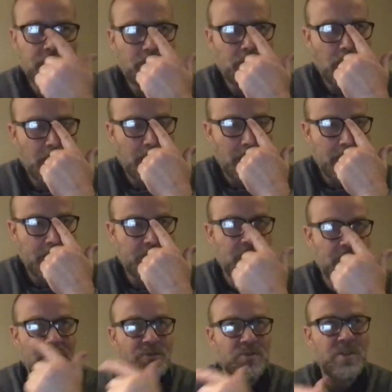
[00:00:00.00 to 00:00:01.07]
In this
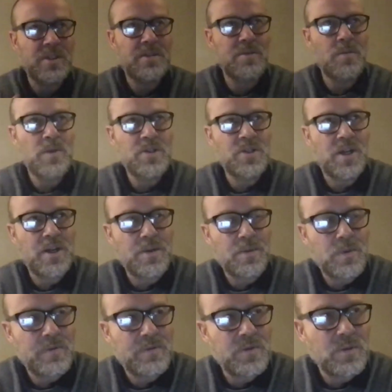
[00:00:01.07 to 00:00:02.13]
country, which I know
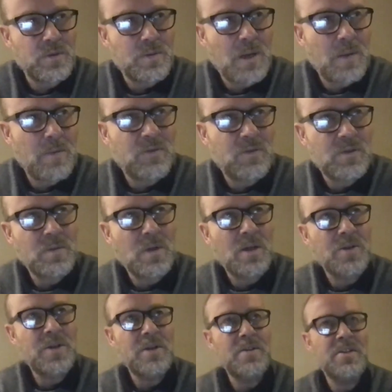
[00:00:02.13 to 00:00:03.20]
we've talked about before as well,
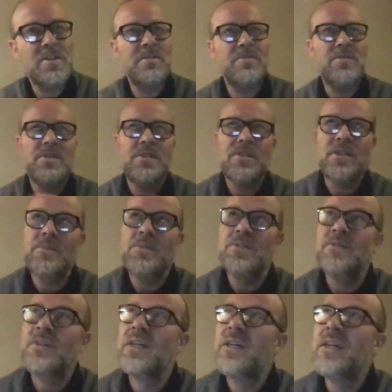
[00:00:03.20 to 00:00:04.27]
there's a difference in terms of
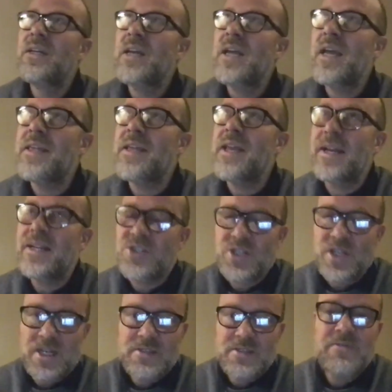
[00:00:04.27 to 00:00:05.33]
the
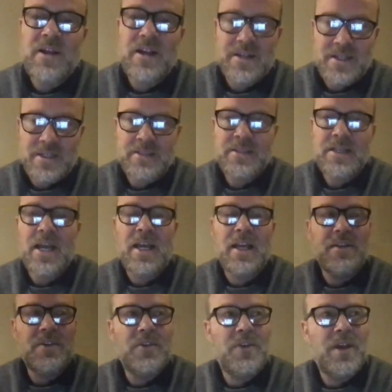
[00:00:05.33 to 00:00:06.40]
NHS funding
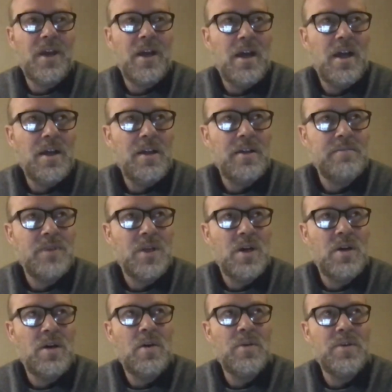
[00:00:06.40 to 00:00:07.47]
and
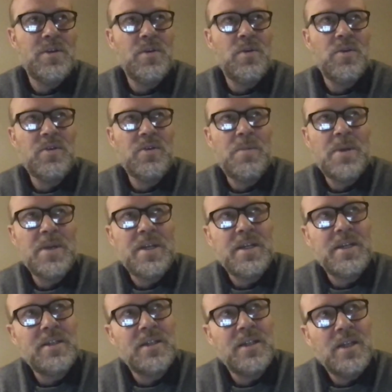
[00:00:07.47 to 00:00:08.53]
the
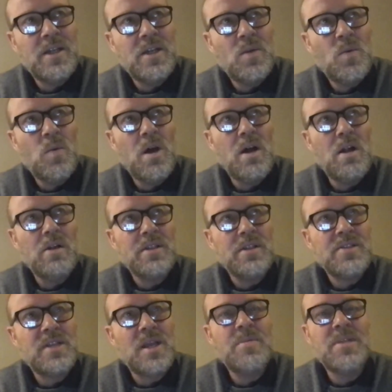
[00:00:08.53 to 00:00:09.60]
orthopedic world
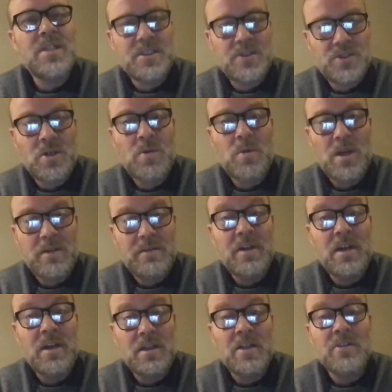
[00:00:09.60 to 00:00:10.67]
accepting shockwave in
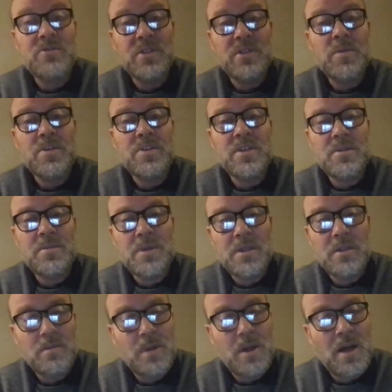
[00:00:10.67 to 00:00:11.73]
our country. We seem to be a
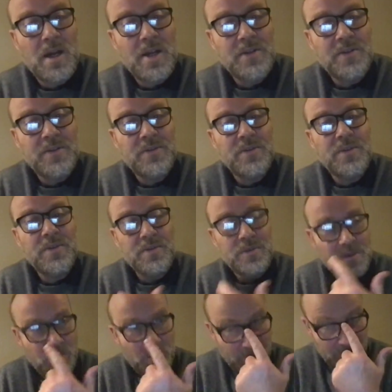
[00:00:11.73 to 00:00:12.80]
little behind
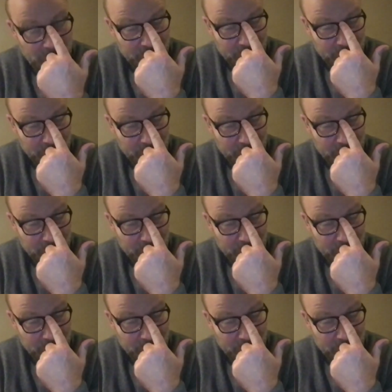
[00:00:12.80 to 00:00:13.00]
Europeans,